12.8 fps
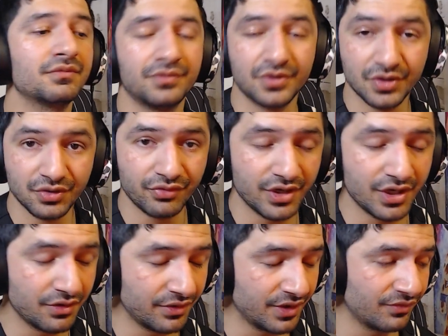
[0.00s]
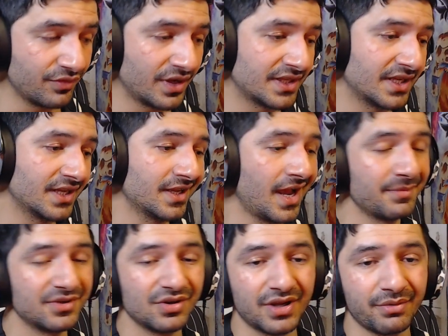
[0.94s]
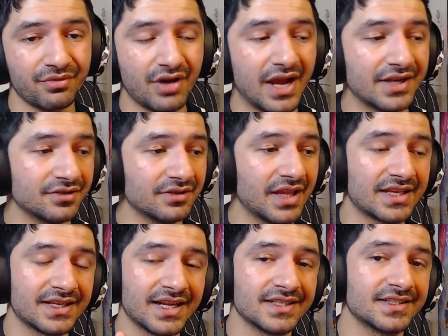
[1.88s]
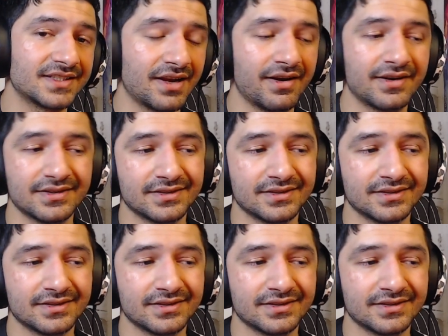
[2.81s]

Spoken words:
Good reunion right there. I mean, don't get me wrong, I do like Nadia's character.